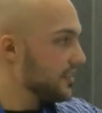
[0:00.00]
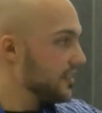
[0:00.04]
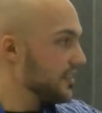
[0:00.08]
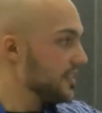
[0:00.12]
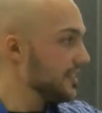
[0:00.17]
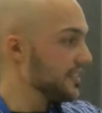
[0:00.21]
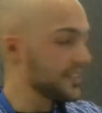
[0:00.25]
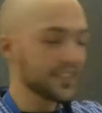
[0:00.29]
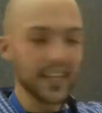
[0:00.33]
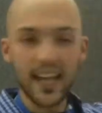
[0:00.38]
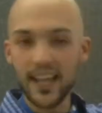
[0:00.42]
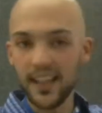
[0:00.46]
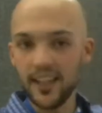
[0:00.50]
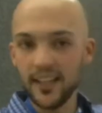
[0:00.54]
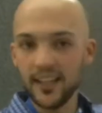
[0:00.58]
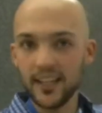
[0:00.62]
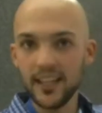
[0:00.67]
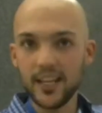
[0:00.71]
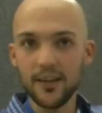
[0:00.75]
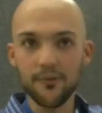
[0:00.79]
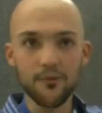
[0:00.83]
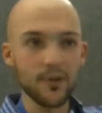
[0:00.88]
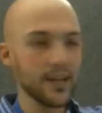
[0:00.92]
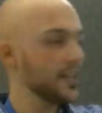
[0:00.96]
Instead,
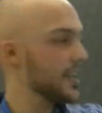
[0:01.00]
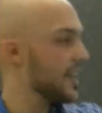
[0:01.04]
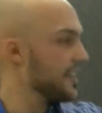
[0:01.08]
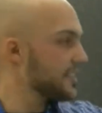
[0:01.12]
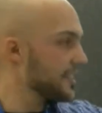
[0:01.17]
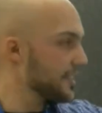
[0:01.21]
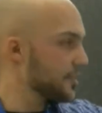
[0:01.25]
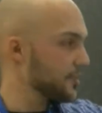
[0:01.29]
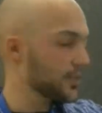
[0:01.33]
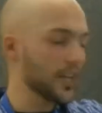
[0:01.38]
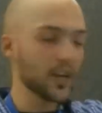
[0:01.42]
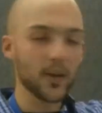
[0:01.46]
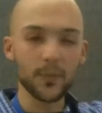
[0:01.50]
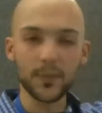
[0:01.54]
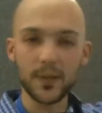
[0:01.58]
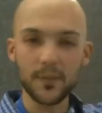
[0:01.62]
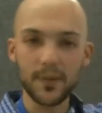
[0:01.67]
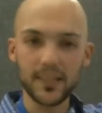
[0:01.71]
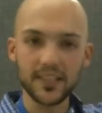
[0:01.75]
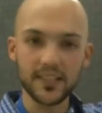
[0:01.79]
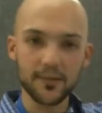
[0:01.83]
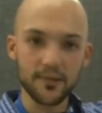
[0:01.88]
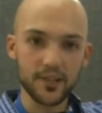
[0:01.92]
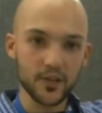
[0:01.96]
if we execute an
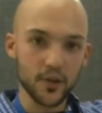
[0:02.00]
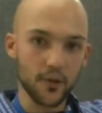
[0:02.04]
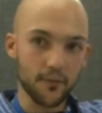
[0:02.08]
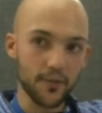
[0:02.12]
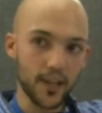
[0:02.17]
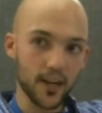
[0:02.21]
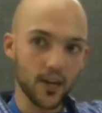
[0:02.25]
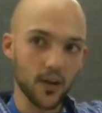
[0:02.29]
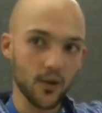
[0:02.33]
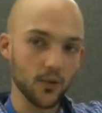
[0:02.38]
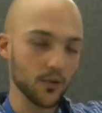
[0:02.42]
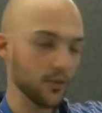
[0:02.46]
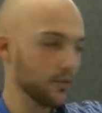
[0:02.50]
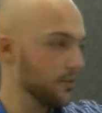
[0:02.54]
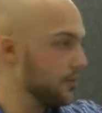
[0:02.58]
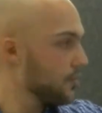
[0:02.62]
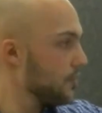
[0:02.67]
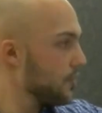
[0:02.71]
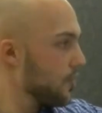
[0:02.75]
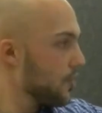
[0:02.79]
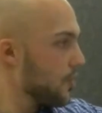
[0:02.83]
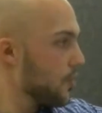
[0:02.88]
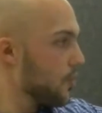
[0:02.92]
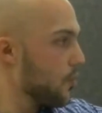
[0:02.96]
optimized version of the code,
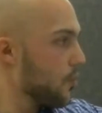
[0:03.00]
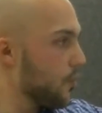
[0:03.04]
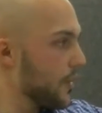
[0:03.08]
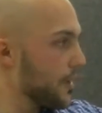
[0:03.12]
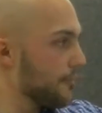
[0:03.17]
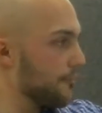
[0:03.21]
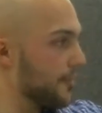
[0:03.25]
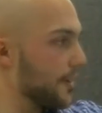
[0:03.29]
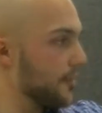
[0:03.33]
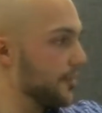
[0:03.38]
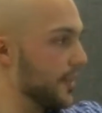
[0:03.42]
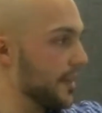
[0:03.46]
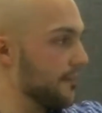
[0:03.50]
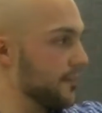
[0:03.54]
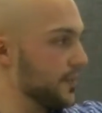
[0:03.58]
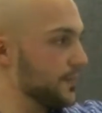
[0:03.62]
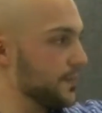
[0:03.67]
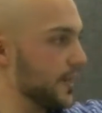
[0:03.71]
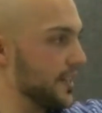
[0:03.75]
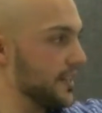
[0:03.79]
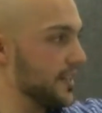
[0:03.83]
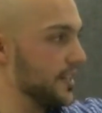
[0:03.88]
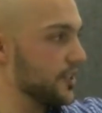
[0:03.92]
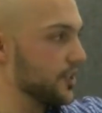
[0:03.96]
we found a
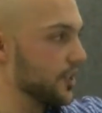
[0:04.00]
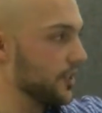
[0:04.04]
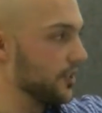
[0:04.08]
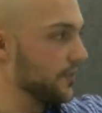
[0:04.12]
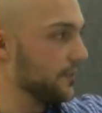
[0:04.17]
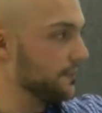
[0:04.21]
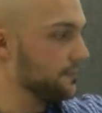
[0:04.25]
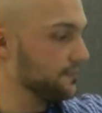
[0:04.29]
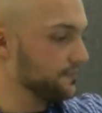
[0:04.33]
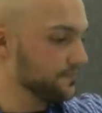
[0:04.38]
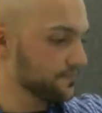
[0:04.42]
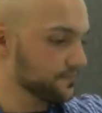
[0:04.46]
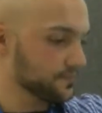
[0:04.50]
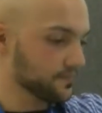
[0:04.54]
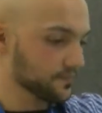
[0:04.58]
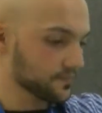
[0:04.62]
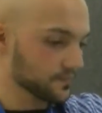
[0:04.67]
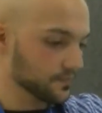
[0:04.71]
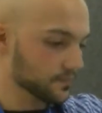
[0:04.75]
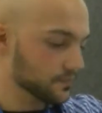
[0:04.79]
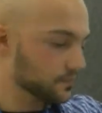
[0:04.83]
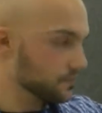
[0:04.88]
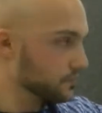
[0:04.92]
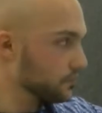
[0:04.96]
misprediction,
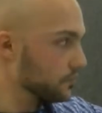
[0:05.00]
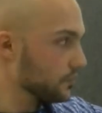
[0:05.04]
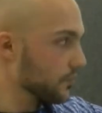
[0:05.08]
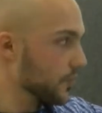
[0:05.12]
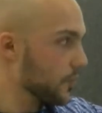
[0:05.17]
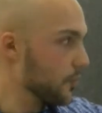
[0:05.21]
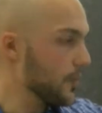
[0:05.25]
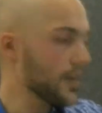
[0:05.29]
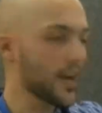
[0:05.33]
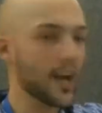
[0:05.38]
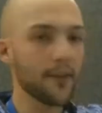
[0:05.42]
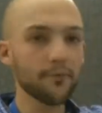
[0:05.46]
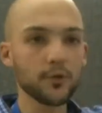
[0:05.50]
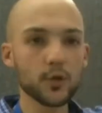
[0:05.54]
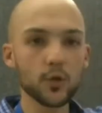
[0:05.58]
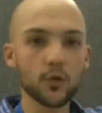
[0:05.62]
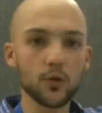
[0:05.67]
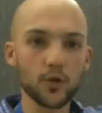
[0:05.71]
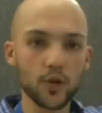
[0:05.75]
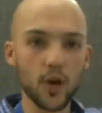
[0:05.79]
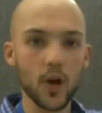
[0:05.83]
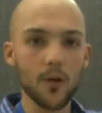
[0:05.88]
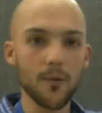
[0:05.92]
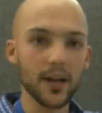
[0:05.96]
we have to
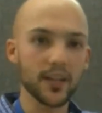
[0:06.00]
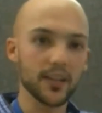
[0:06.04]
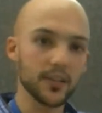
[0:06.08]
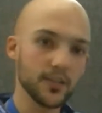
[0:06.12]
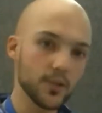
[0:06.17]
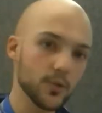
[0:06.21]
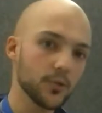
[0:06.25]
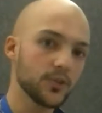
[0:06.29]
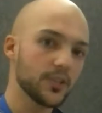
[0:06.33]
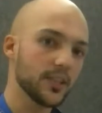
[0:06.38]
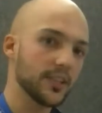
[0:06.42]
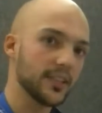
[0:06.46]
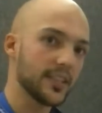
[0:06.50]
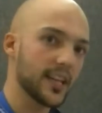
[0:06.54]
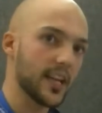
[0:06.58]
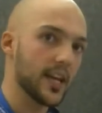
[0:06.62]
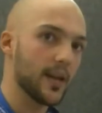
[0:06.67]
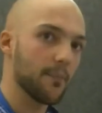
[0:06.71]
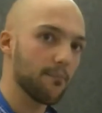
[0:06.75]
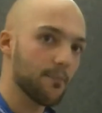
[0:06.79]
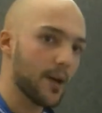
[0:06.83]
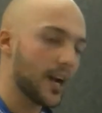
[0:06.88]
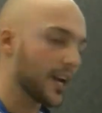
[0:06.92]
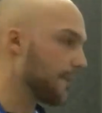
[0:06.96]
roll back using
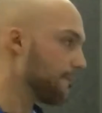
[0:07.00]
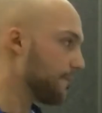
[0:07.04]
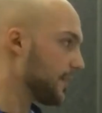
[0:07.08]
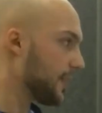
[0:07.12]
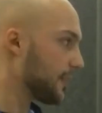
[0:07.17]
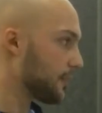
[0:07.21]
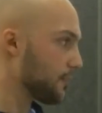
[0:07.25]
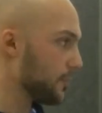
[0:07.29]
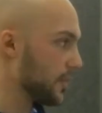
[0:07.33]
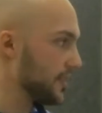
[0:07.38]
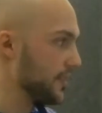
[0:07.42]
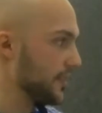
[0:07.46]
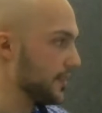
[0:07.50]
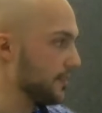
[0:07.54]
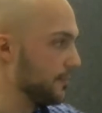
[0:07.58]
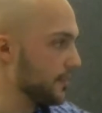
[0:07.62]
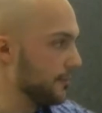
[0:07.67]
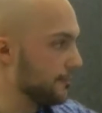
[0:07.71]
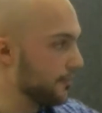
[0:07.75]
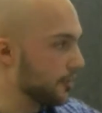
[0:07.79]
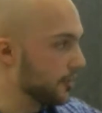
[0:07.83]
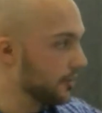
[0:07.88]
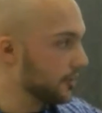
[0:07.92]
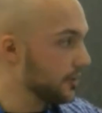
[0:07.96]
the backup that we did
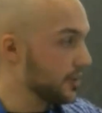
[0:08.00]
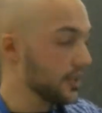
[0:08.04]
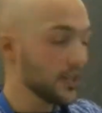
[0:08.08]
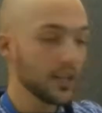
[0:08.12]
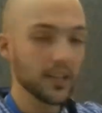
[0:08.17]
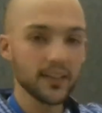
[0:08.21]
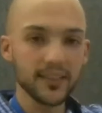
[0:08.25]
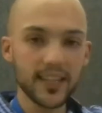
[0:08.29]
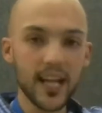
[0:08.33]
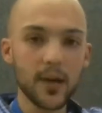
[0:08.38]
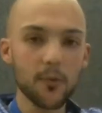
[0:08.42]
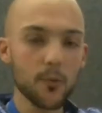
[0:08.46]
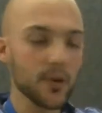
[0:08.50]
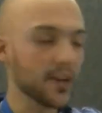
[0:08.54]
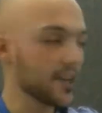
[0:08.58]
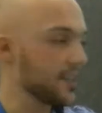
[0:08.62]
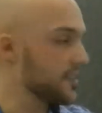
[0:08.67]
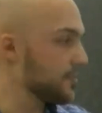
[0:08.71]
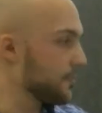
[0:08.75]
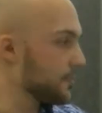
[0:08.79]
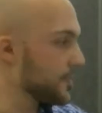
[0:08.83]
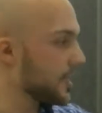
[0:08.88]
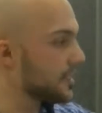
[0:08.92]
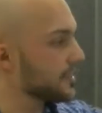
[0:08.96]
before. Then we
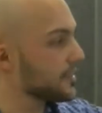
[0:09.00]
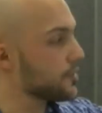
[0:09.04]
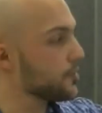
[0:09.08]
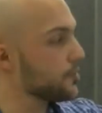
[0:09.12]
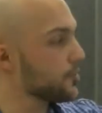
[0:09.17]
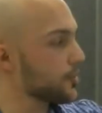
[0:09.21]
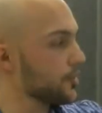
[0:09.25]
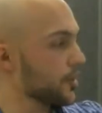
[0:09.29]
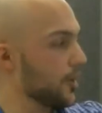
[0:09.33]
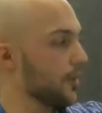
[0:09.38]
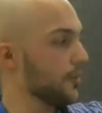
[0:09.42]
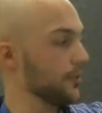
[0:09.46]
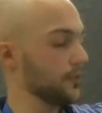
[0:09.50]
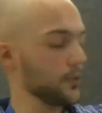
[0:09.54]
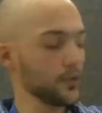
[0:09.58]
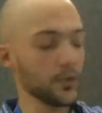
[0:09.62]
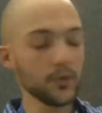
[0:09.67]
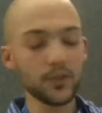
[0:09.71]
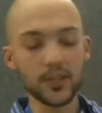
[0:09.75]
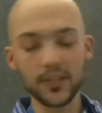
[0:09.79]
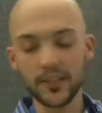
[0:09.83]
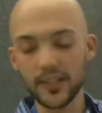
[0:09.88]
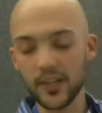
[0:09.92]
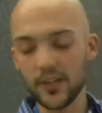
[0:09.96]
resume the execution
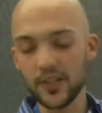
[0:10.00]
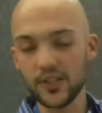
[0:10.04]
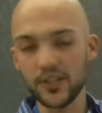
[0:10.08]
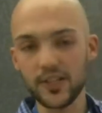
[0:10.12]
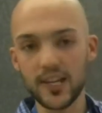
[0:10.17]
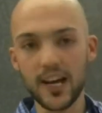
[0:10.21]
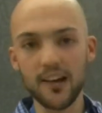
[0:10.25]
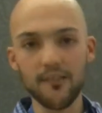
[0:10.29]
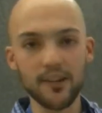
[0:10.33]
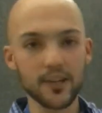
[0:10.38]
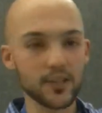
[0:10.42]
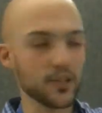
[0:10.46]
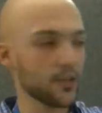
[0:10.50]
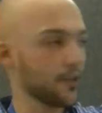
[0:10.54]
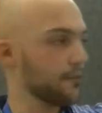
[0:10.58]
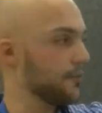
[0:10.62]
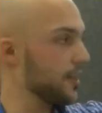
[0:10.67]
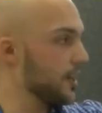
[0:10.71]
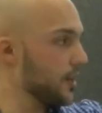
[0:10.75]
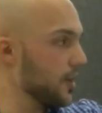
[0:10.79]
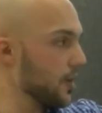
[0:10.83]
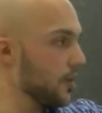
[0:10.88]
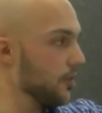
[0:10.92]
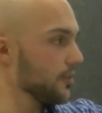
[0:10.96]
using the original version of
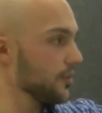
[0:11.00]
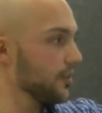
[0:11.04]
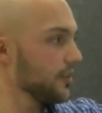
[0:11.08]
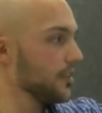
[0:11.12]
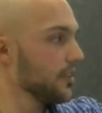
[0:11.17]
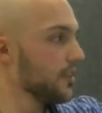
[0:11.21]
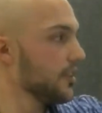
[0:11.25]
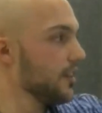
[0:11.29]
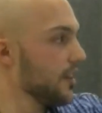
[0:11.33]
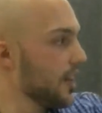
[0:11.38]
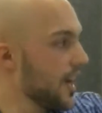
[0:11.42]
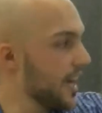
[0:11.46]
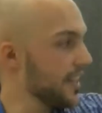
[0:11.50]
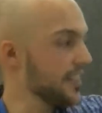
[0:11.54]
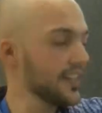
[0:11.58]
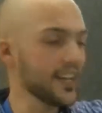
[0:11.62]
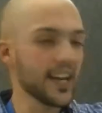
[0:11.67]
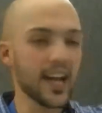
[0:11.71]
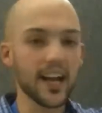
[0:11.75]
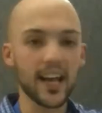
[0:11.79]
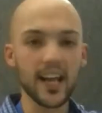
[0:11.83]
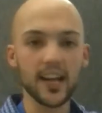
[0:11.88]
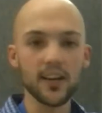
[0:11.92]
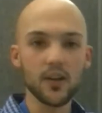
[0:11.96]
the code, and then
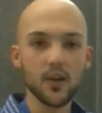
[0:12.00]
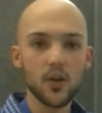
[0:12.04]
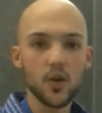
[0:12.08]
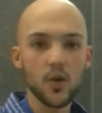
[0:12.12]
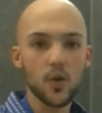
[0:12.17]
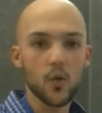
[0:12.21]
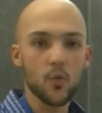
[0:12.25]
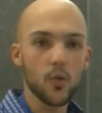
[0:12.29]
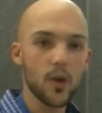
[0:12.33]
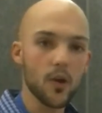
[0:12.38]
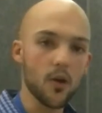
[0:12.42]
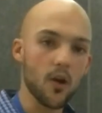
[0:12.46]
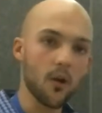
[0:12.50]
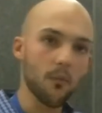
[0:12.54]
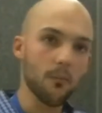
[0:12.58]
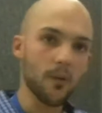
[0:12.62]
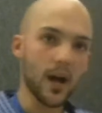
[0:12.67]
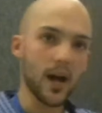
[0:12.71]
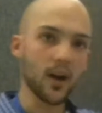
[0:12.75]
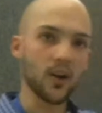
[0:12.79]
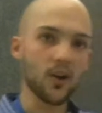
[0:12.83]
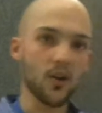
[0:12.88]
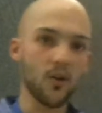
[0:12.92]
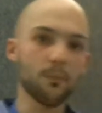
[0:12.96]
again we go
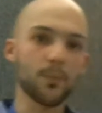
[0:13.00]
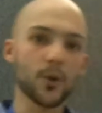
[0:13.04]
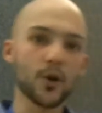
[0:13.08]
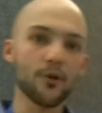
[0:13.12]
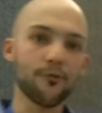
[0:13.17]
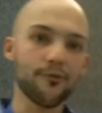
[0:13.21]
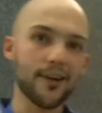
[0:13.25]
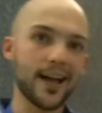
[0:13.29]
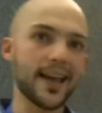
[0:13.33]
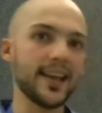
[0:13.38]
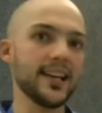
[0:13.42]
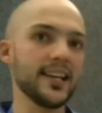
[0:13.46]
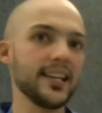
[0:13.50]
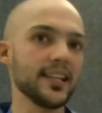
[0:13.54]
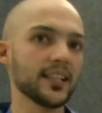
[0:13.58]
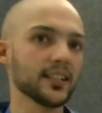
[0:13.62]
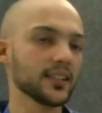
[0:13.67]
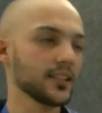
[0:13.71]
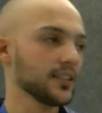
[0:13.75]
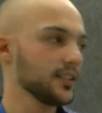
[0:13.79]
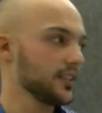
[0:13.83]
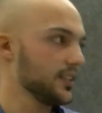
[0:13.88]
back on profiling